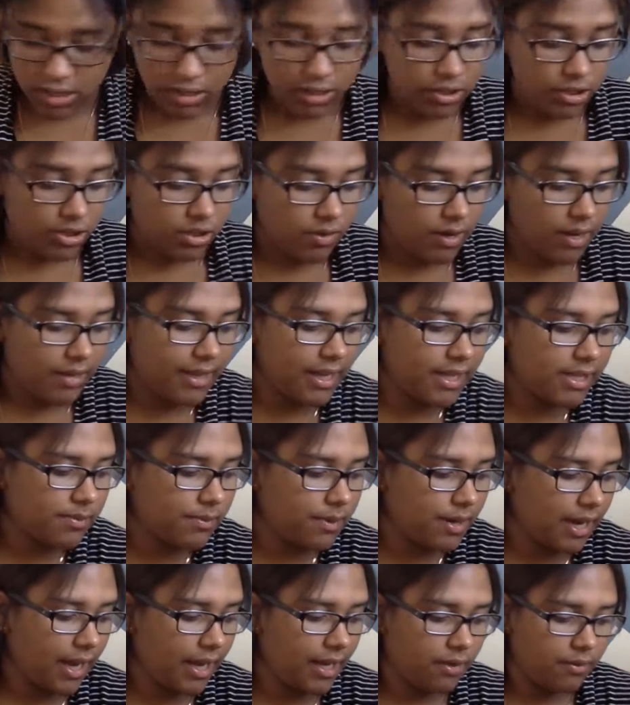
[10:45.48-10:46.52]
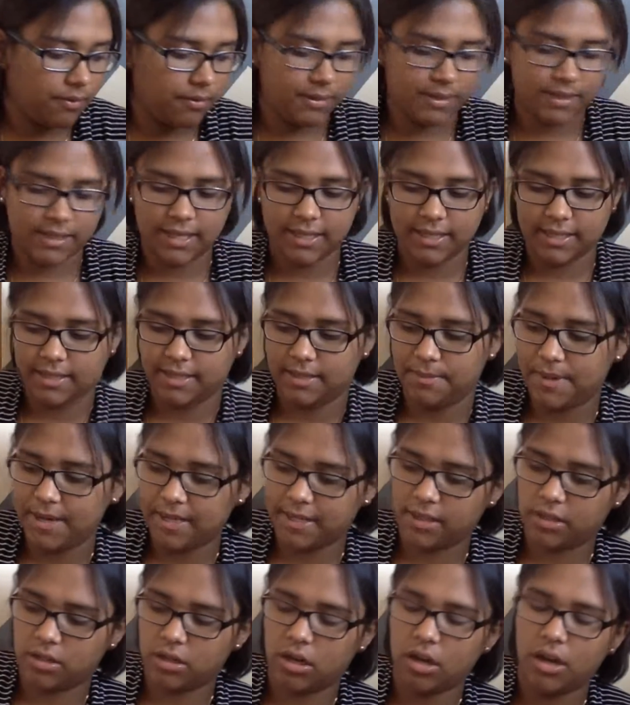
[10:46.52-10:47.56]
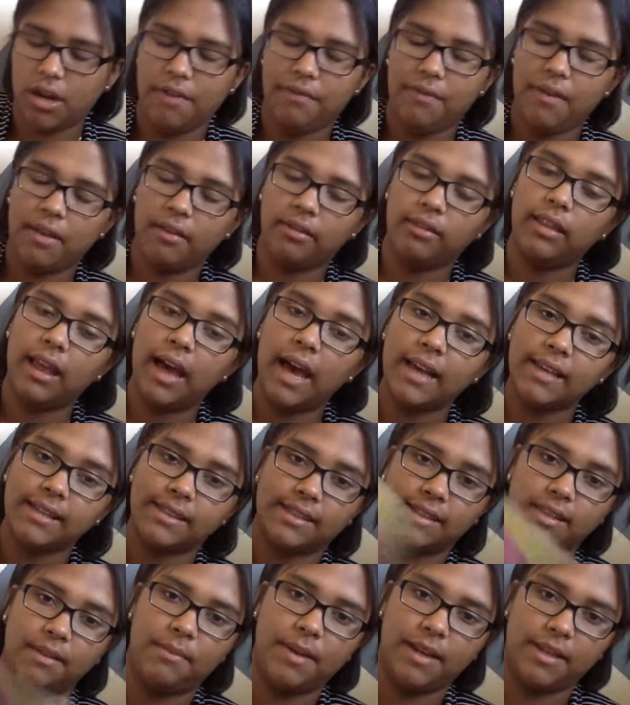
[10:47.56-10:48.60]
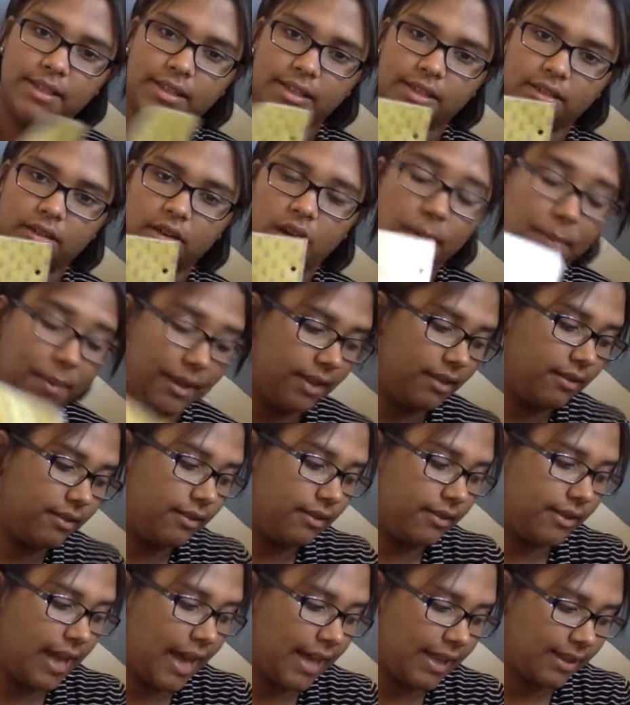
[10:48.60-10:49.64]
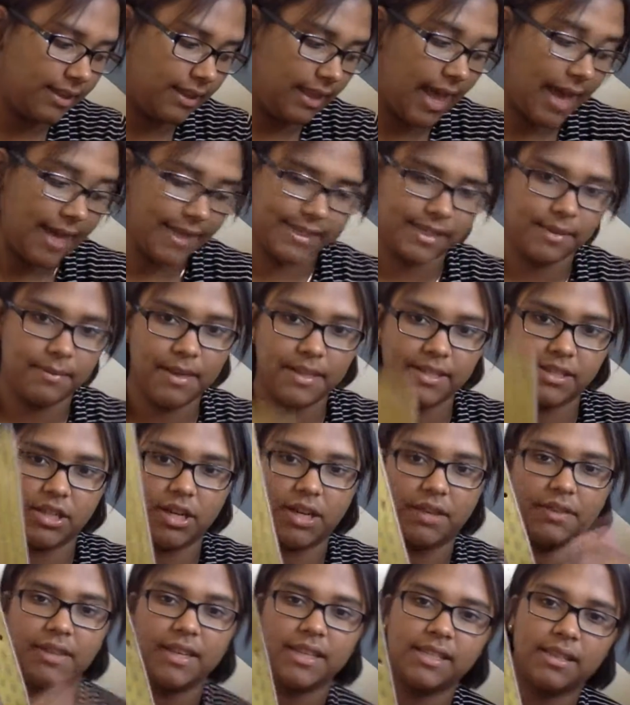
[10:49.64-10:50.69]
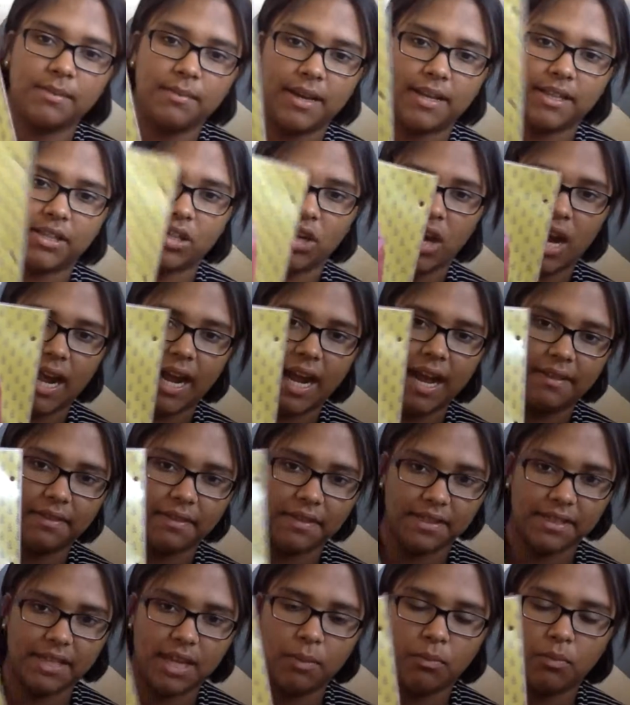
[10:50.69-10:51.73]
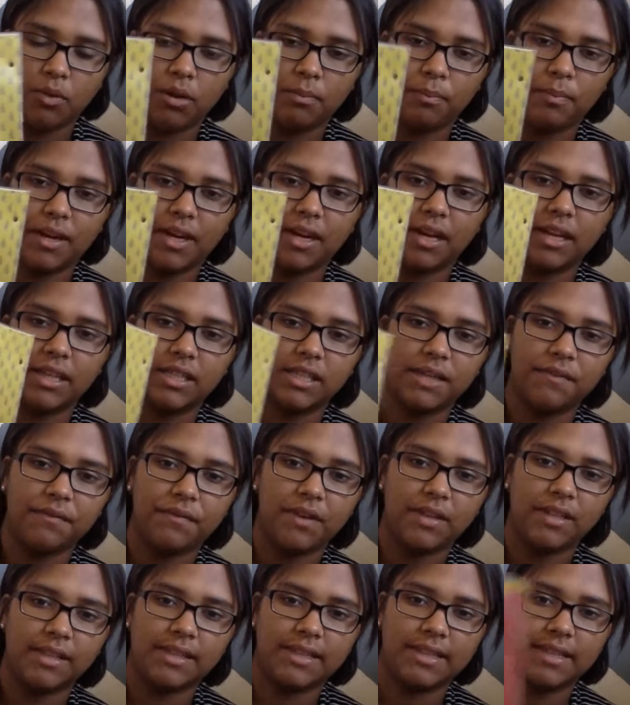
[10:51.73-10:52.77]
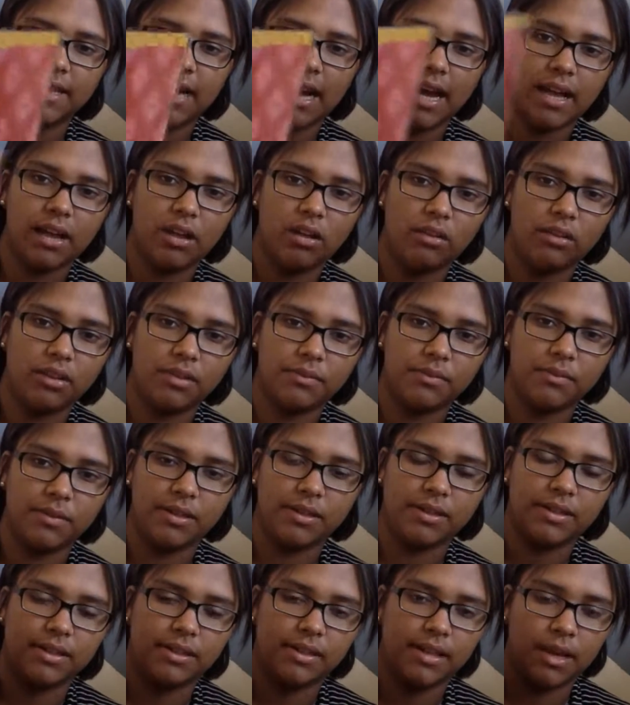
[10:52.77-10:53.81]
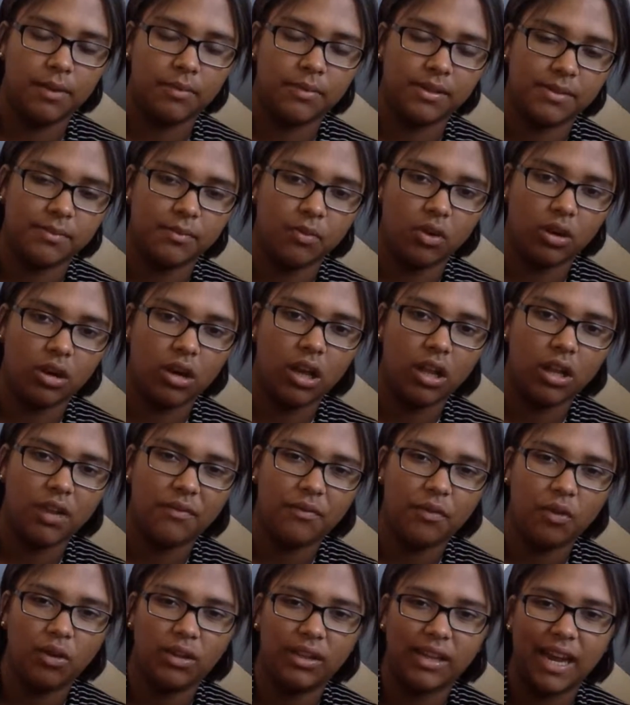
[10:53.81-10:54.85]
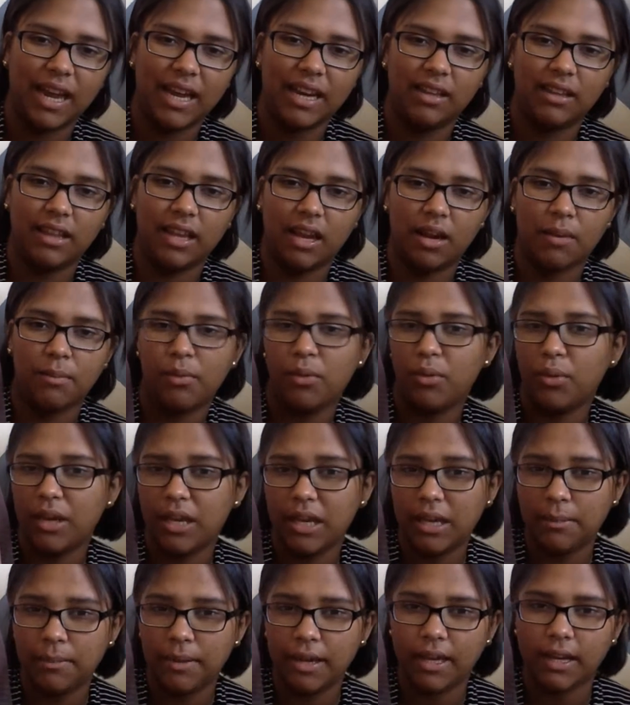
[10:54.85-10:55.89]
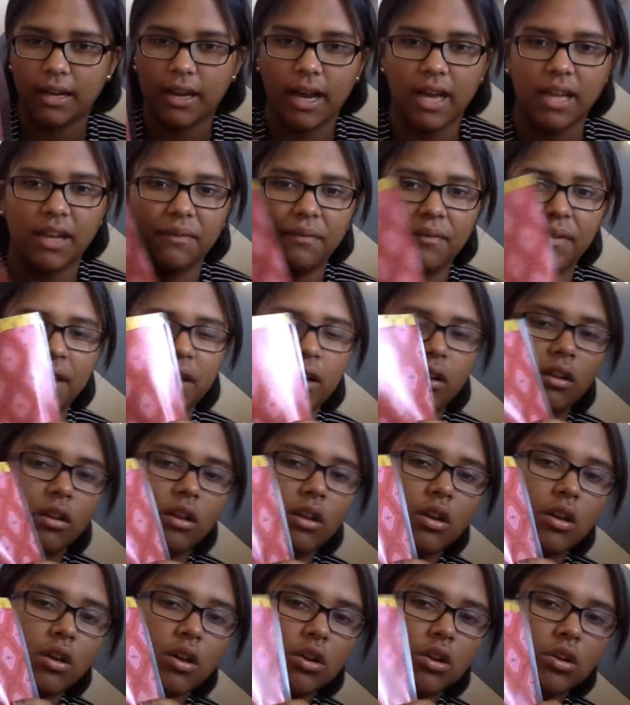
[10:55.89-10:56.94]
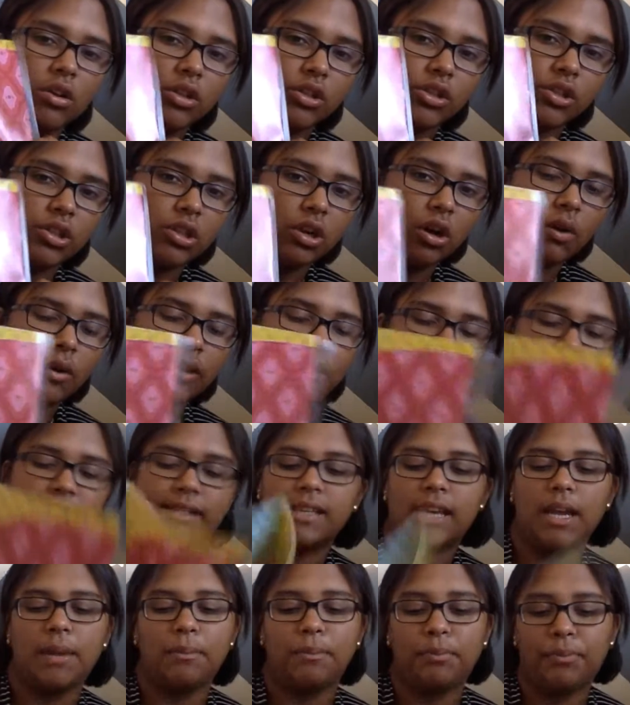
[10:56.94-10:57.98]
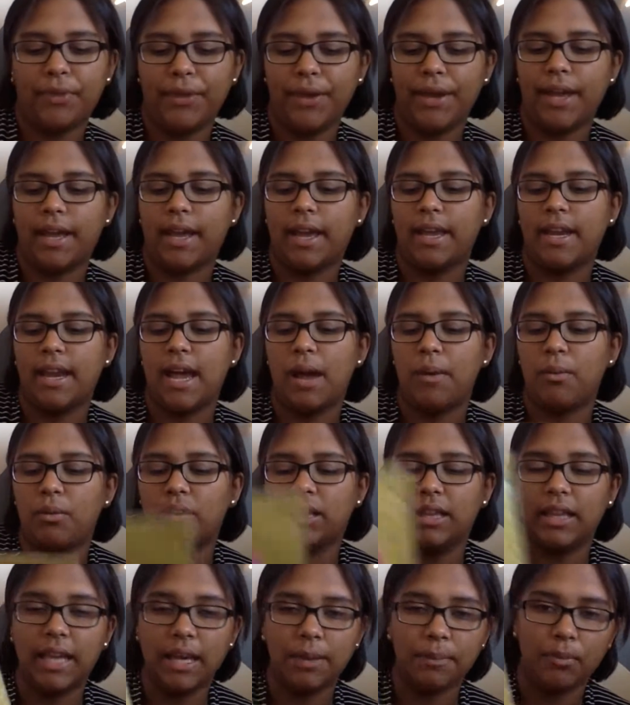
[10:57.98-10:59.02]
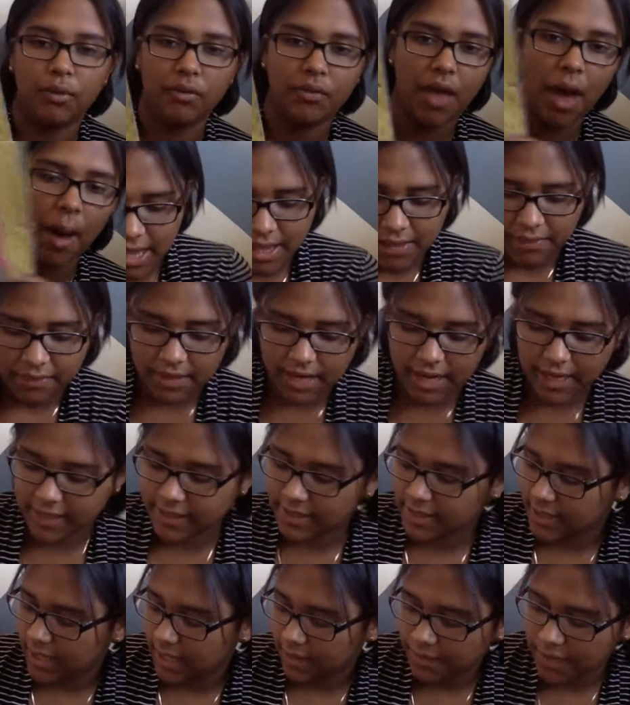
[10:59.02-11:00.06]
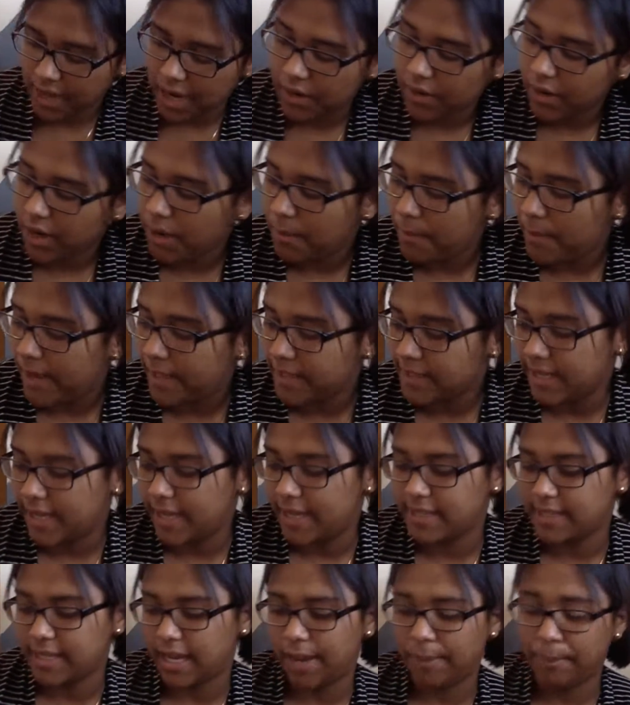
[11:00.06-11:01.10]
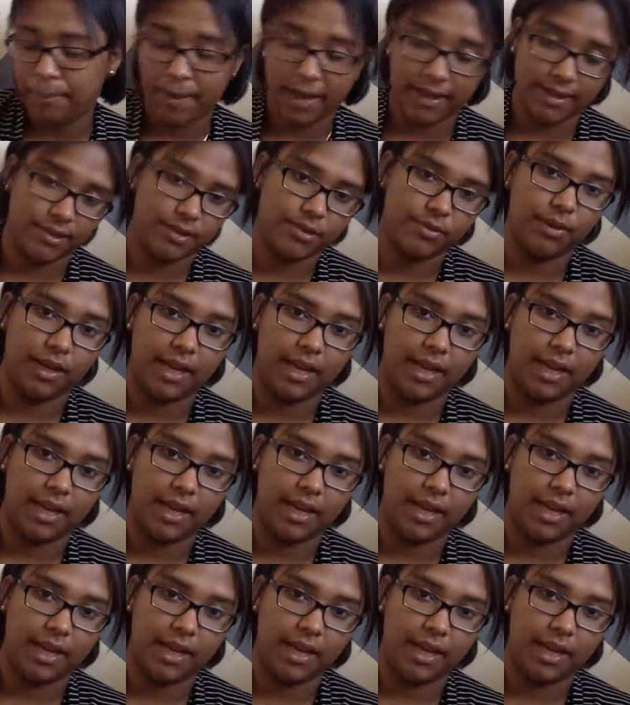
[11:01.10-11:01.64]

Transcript: So that's one I used this semester, and then last semester and this semester I got the same one but in a different style. It was more colorful and kind of like a bohemian kind of feel. So it's the same thing, and I would label them. The next thing that I recommend is a pencil